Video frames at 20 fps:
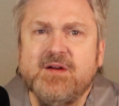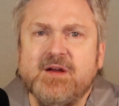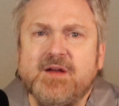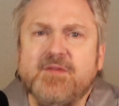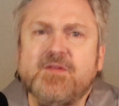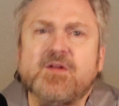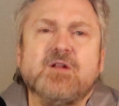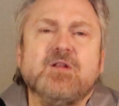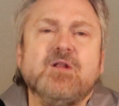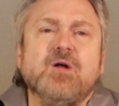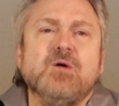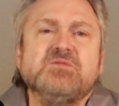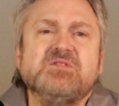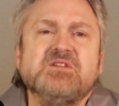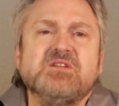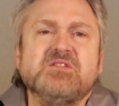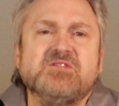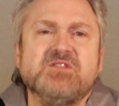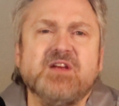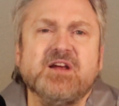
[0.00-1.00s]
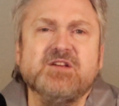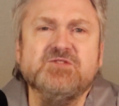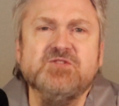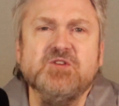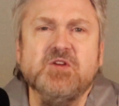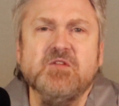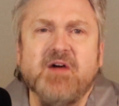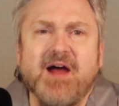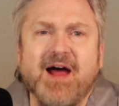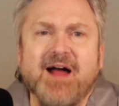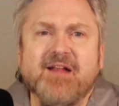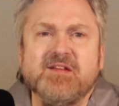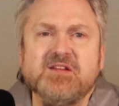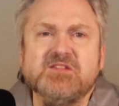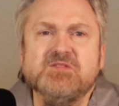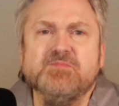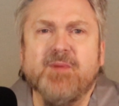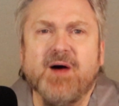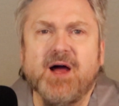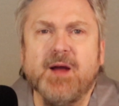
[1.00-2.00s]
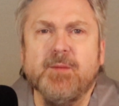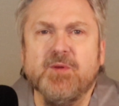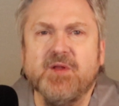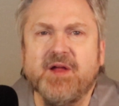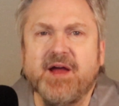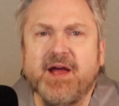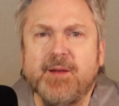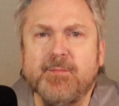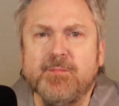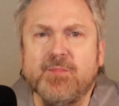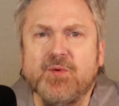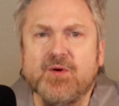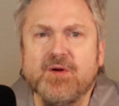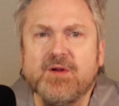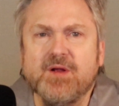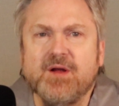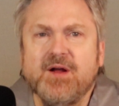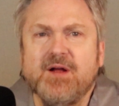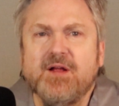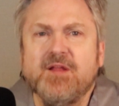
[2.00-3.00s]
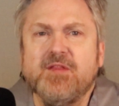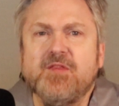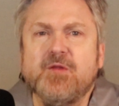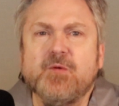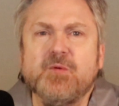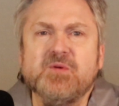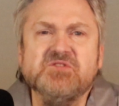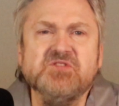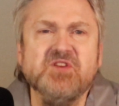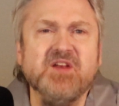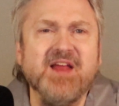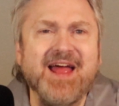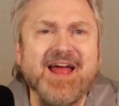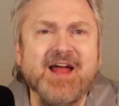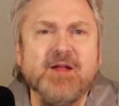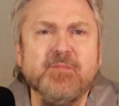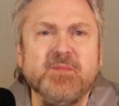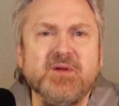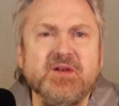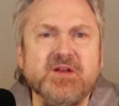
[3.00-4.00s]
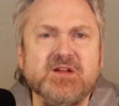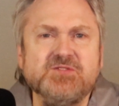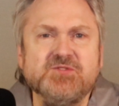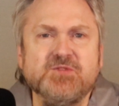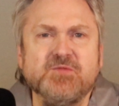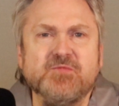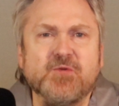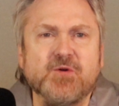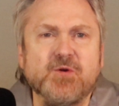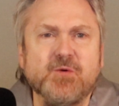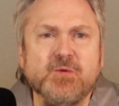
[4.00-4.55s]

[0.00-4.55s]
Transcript: In the closing section of Halley's Bible Handbook, there is an admonition for